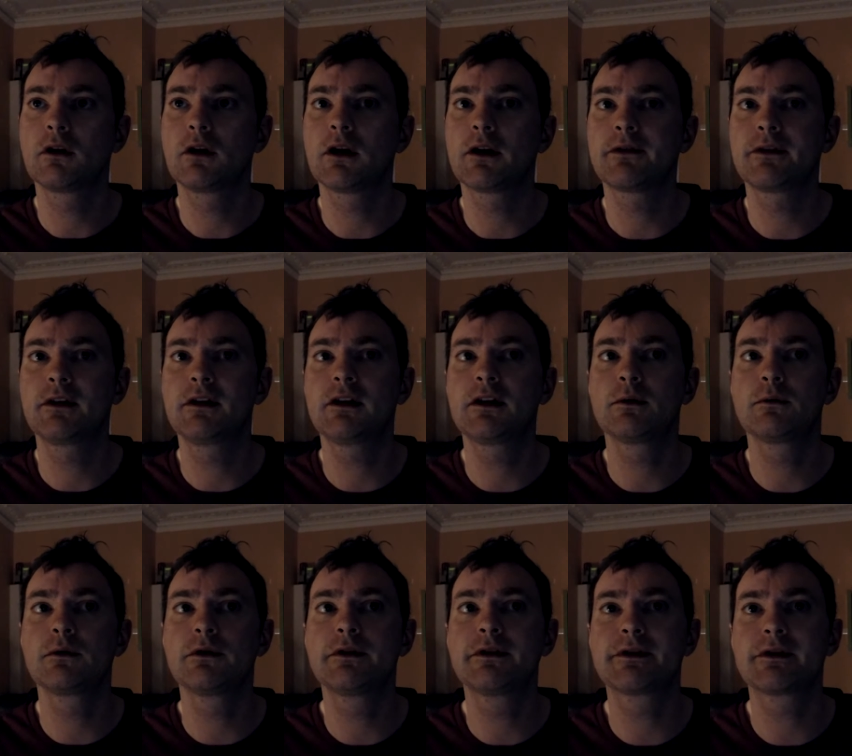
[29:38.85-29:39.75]
I think it
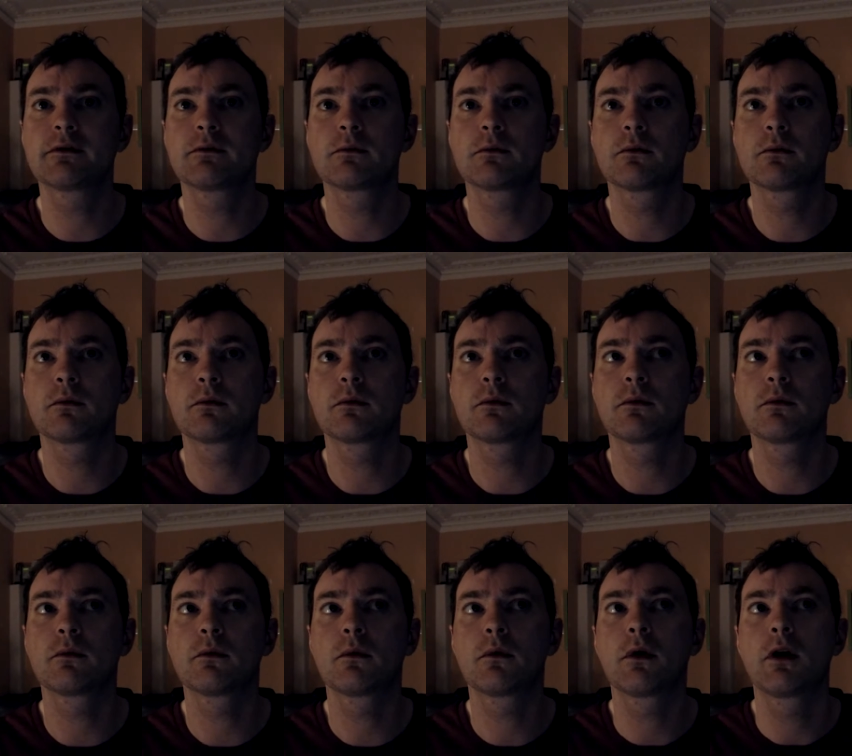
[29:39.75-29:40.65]
was
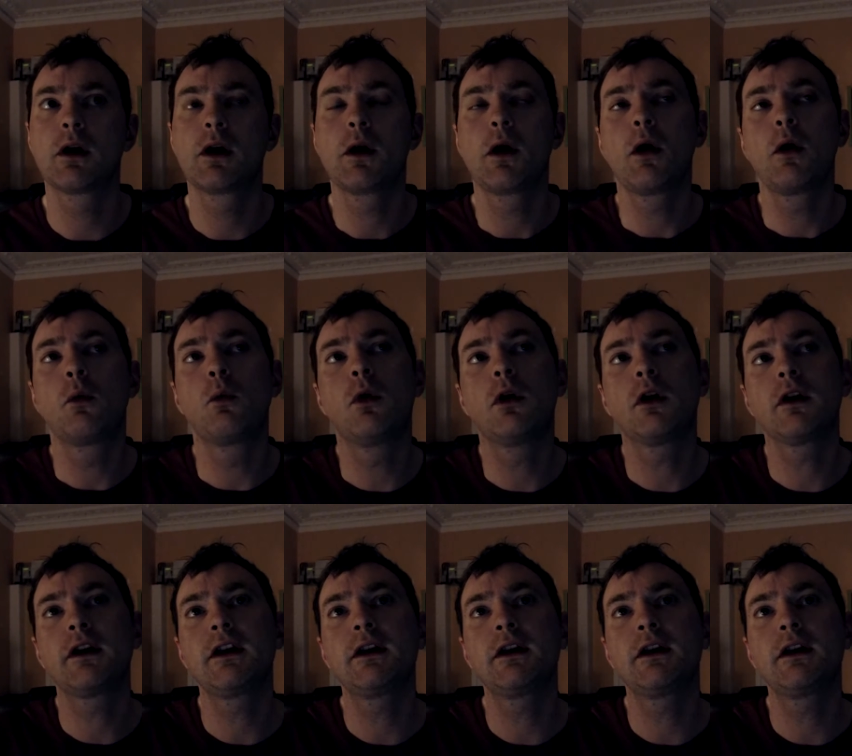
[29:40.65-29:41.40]
what